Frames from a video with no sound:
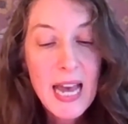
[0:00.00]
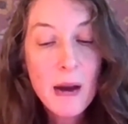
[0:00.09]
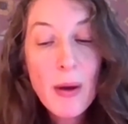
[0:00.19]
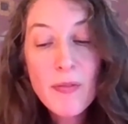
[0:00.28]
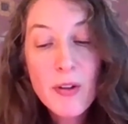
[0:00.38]

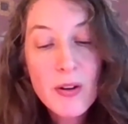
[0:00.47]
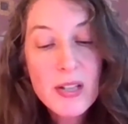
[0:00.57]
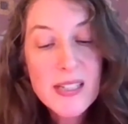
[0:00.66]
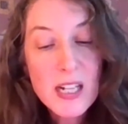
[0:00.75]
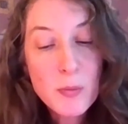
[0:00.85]

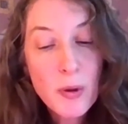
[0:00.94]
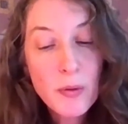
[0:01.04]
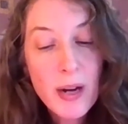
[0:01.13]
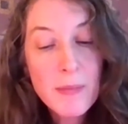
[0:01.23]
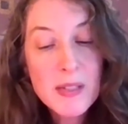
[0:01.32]
However, such
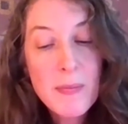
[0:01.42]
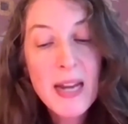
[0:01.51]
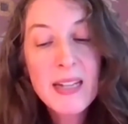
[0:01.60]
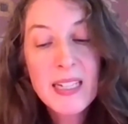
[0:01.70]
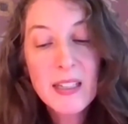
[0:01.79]
programs
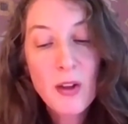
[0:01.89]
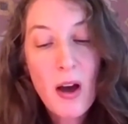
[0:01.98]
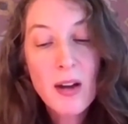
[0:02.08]
may need